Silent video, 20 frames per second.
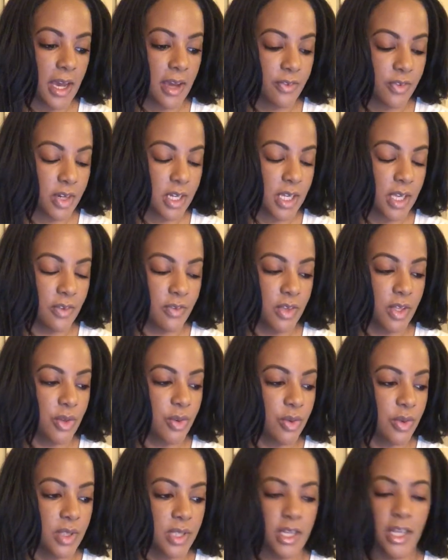I forgive
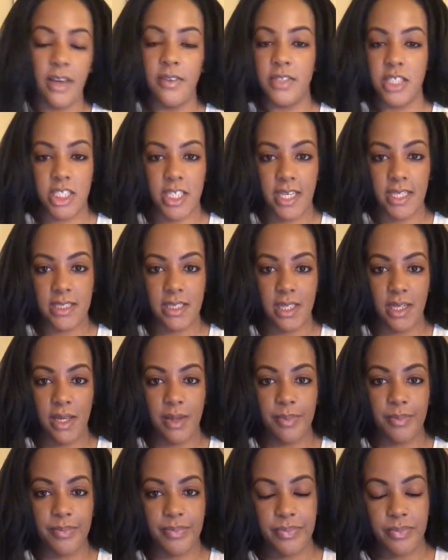you. Love, Chastity."
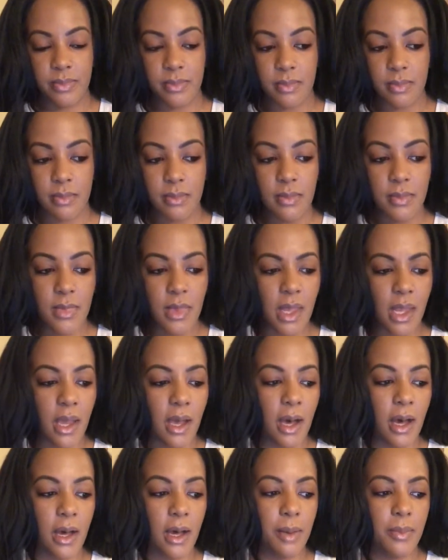
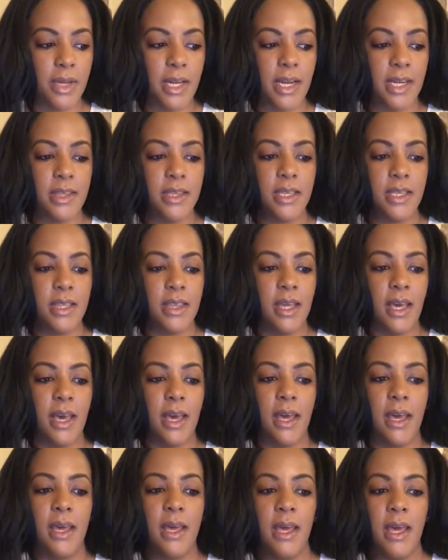And I think
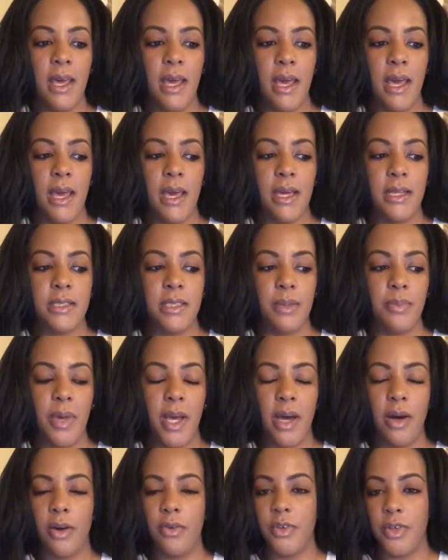that it's a
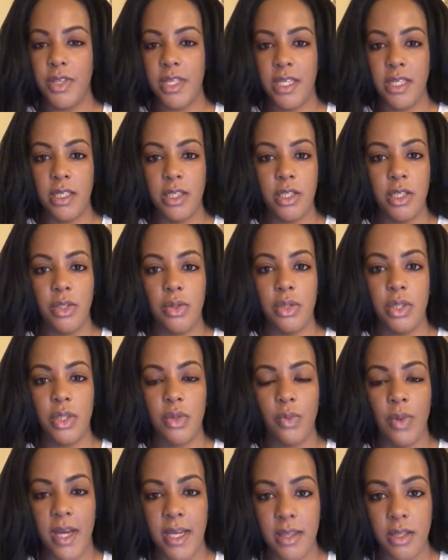powerful thing to do, to
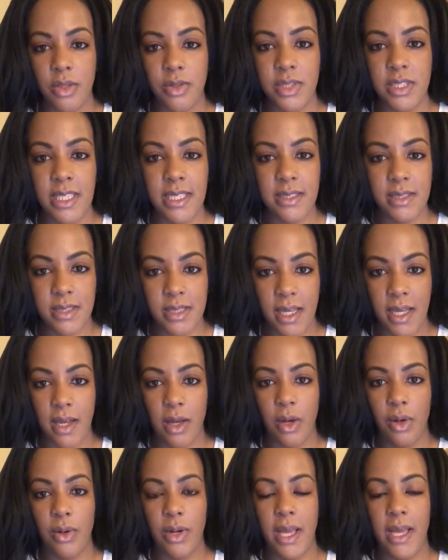write those things
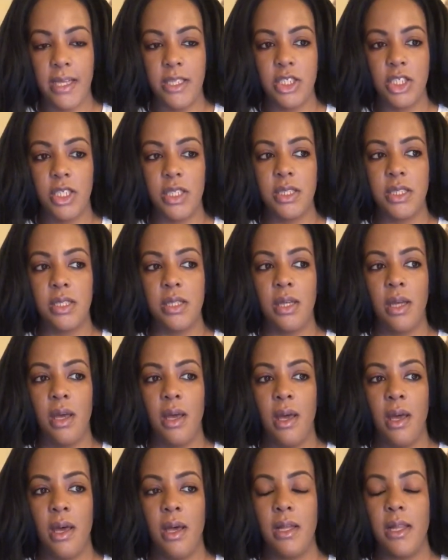down and just,
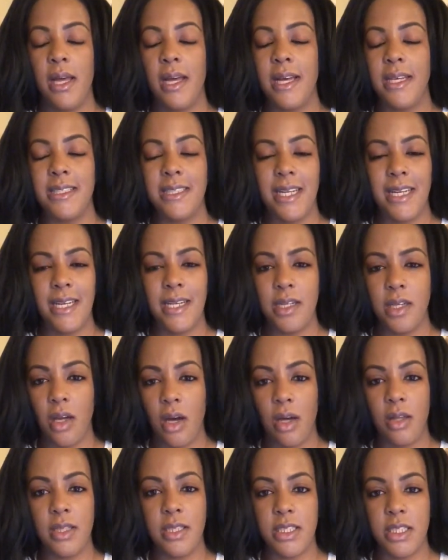like I said,
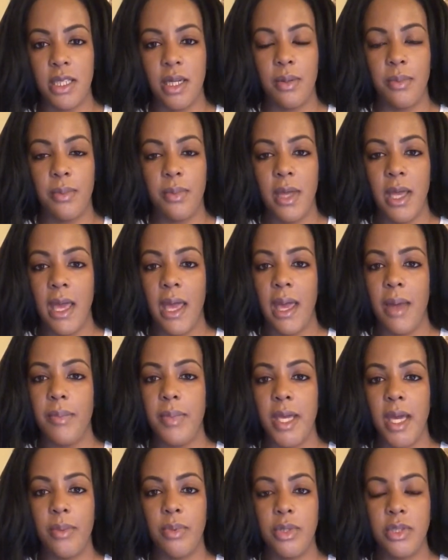acknowledge them and
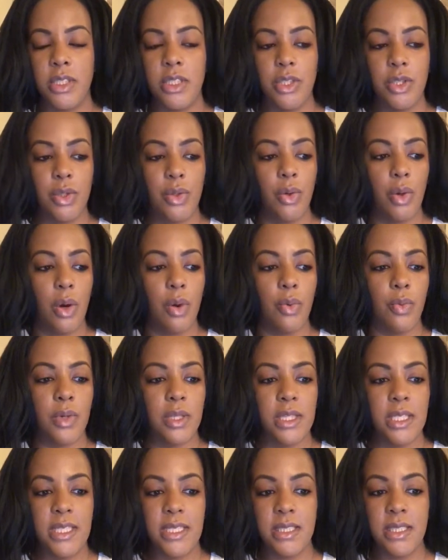be able to
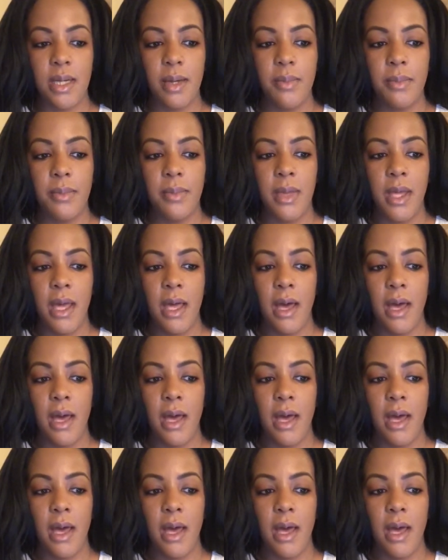release them.